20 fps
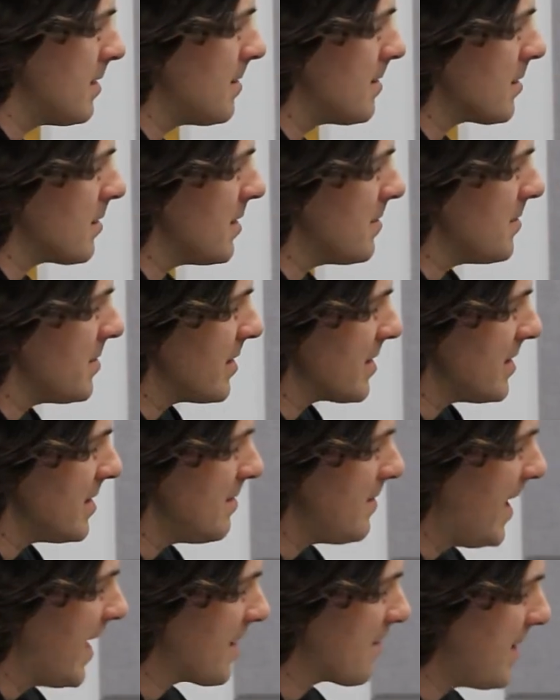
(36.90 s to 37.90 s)
Go ahead and plug in the
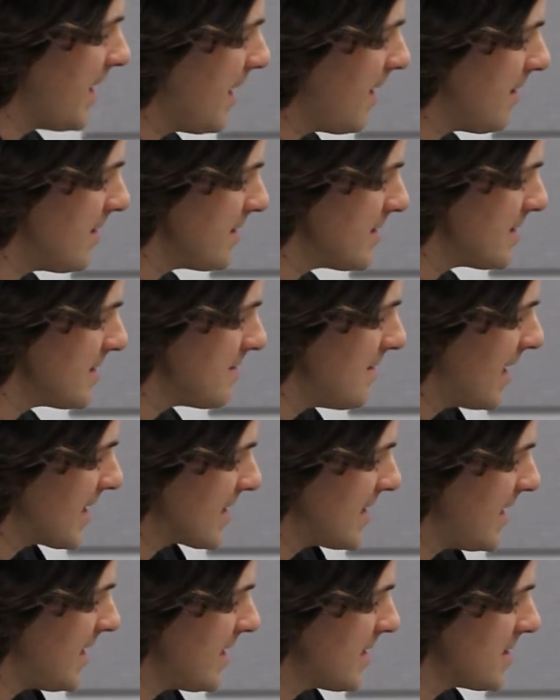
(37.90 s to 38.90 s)
Mac power. This is
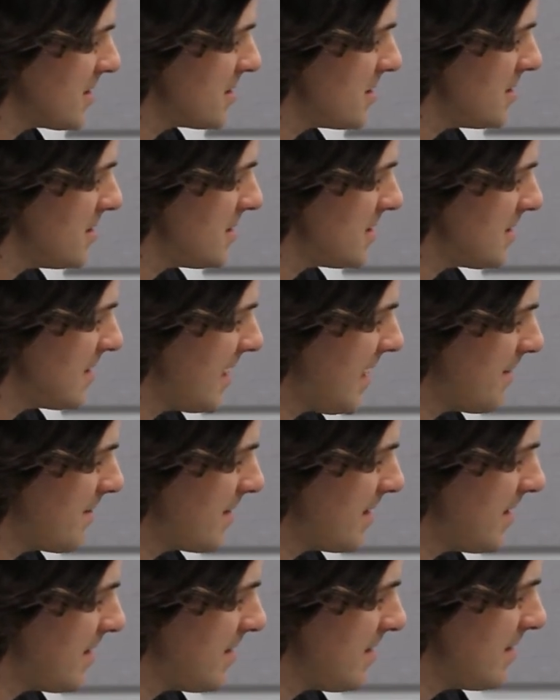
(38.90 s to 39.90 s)
magnetic, it should snap
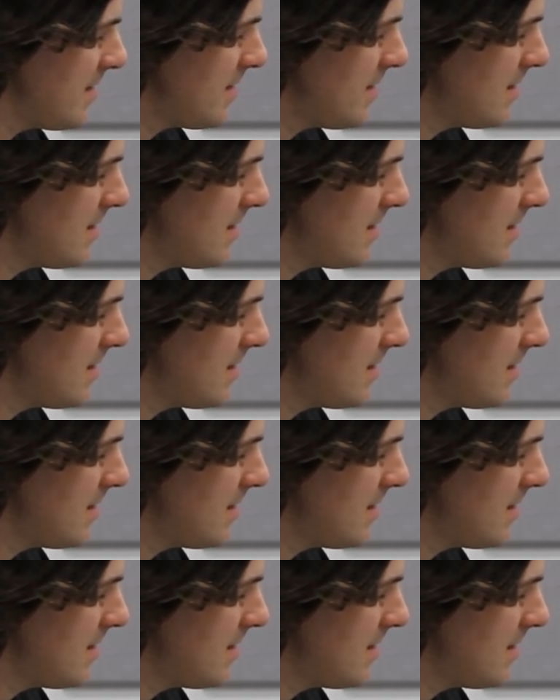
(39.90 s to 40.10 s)
in.